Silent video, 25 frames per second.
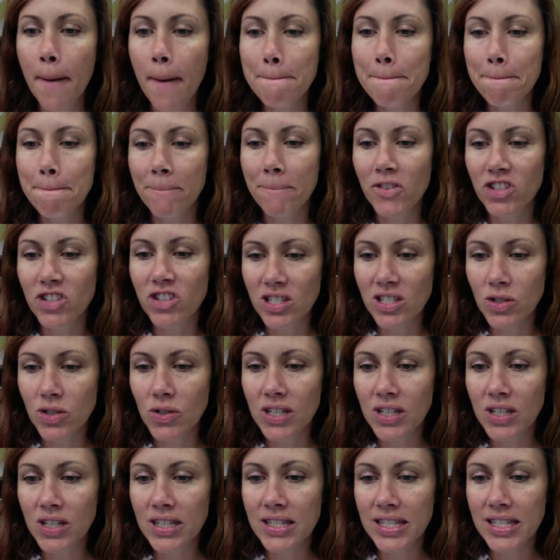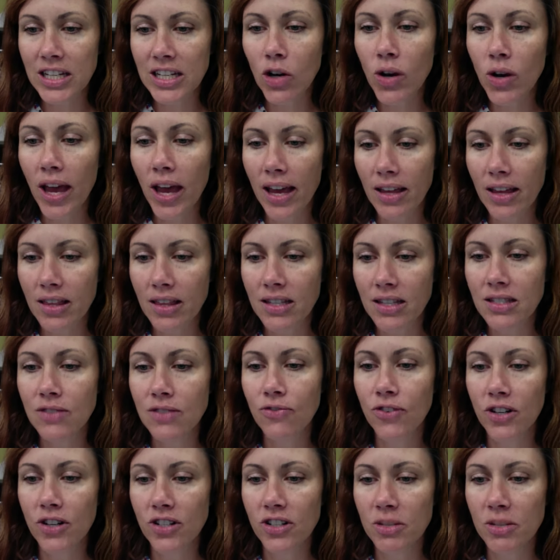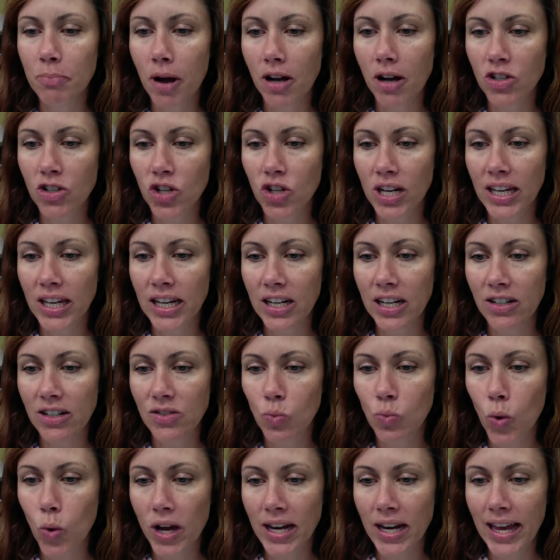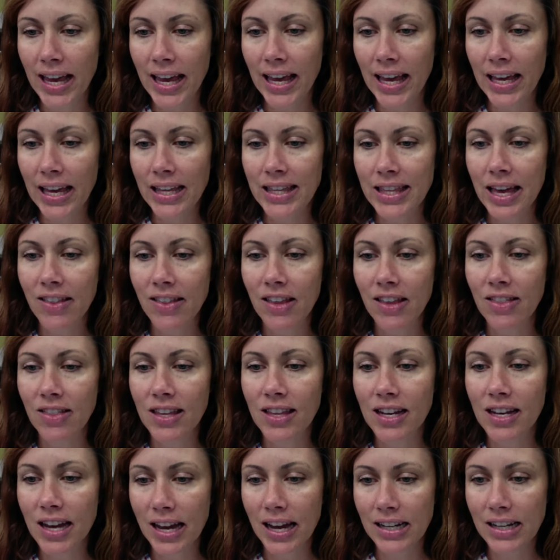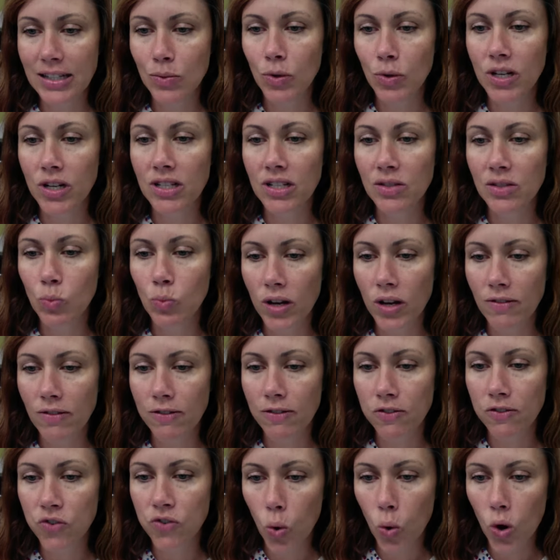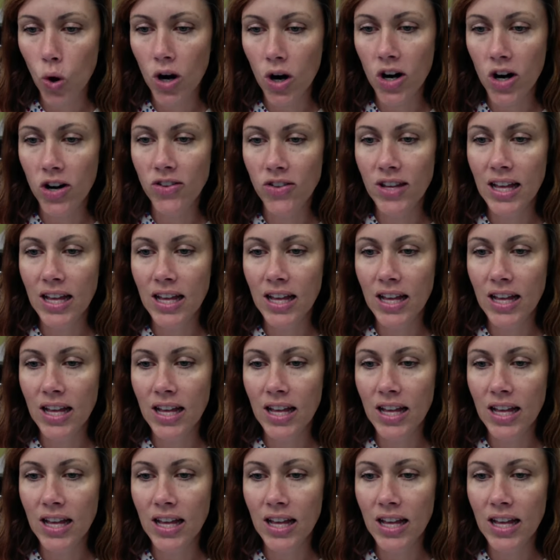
just so you can see, okay, this first box right here is 1/8, and then the next one is 1/4,